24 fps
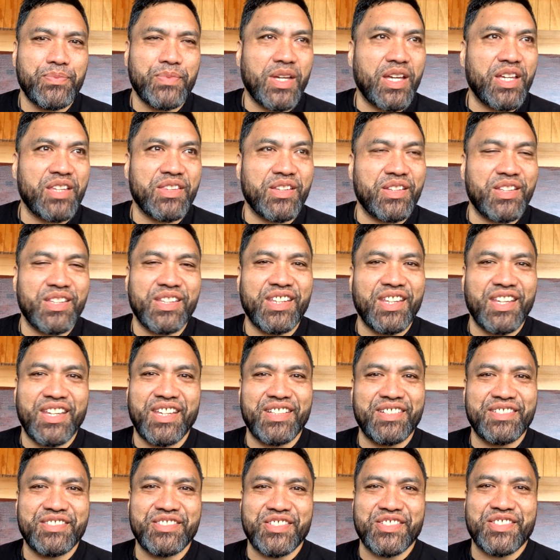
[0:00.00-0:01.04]
But other than,
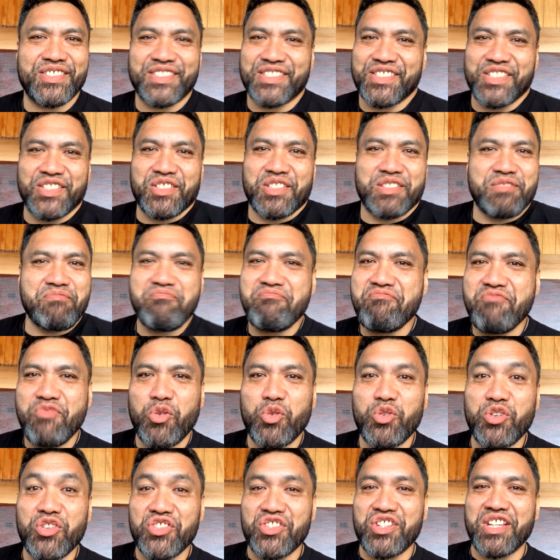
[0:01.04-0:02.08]
yeah, just
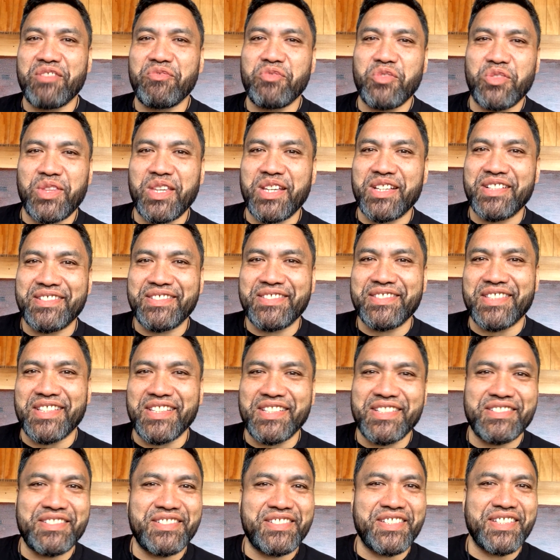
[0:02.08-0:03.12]
auditioning for things
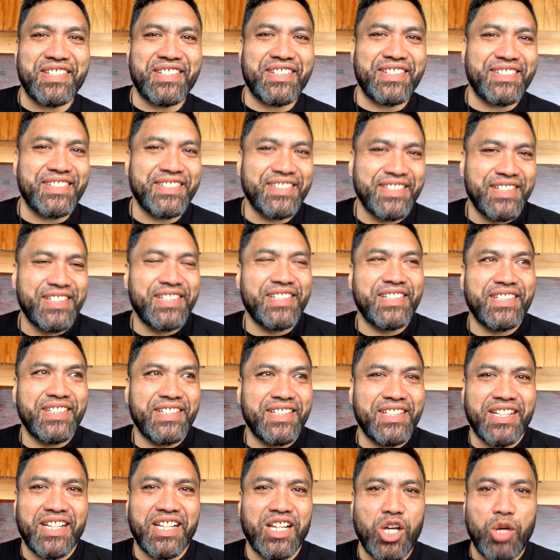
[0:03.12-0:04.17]
and
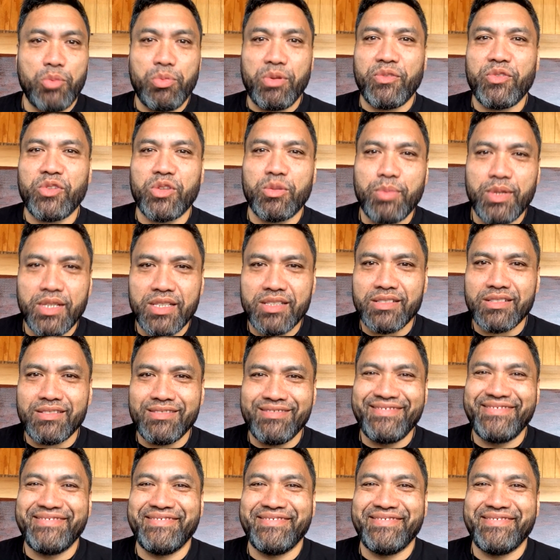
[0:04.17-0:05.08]
hoping for the best.